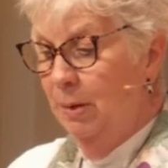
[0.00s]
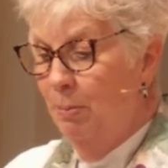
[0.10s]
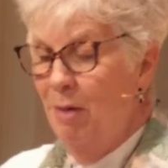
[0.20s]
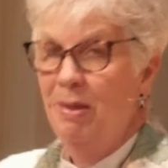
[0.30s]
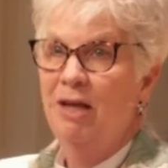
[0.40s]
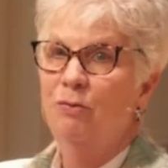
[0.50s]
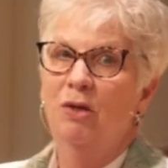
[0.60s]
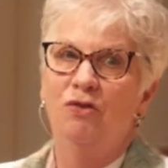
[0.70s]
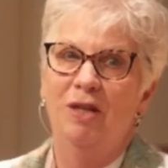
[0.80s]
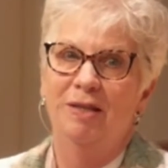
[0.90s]
Maybe that's why
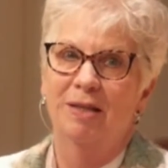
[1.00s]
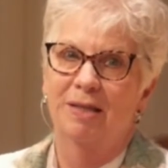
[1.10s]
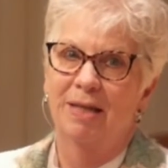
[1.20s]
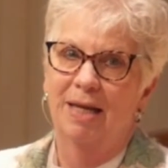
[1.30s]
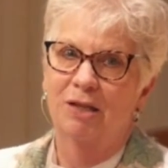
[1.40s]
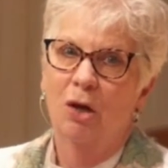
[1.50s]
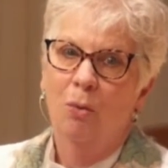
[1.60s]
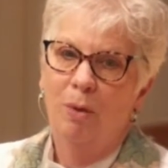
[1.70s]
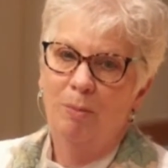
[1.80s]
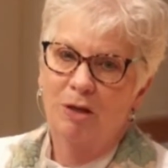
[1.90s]
Jesus says
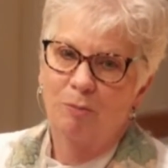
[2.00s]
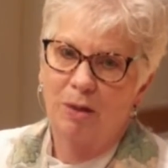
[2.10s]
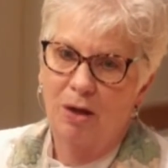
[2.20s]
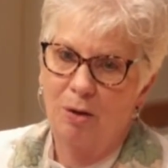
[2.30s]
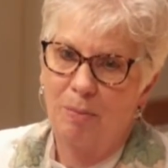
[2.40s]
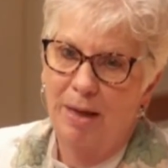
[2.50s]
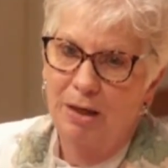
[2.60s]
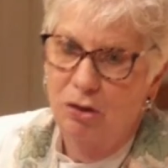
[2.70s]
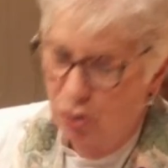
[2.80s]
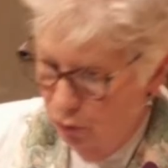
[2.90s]
we must become
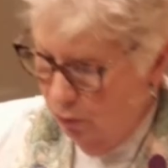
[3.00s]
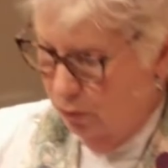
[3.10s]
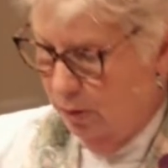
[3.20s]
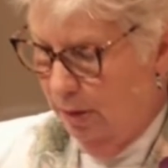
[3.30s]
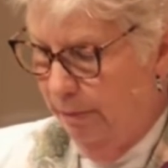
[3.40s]
like children